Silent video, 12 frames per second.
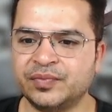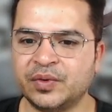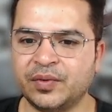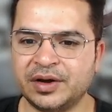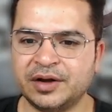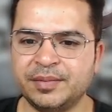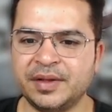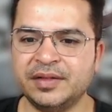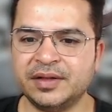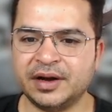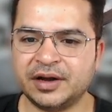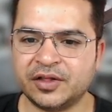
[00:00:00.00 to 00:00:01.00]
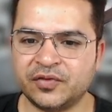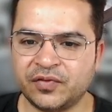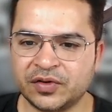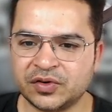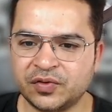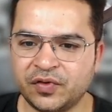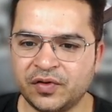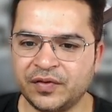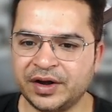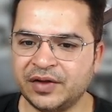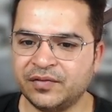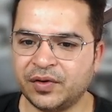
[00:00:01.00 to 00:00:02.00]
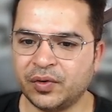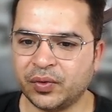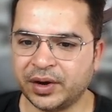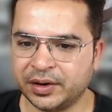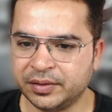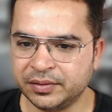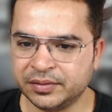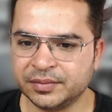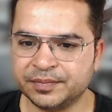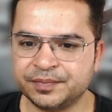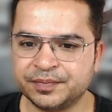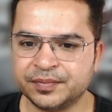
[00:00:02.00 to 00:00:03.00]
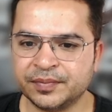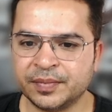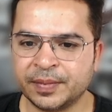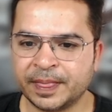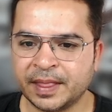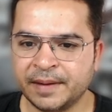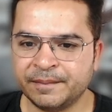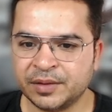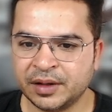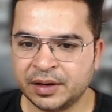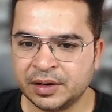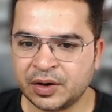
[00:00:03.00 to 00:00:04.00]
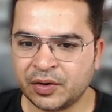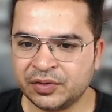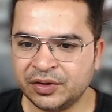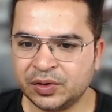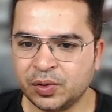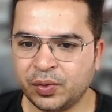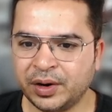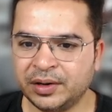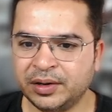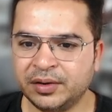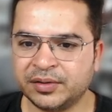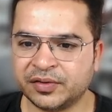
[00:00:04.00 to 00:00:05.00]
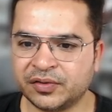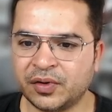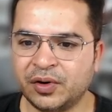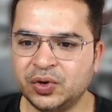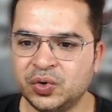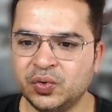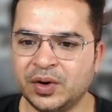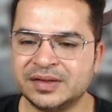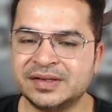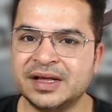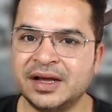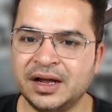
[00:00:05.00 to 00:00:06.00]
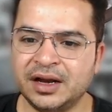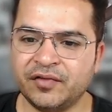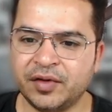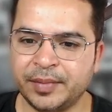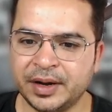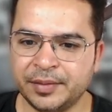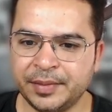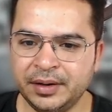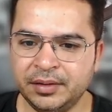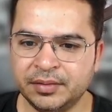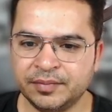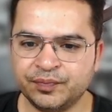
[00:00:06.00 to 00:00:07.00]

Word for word: What it means, it is first of all waiting for locators. Now this locator will resolve to a single web element.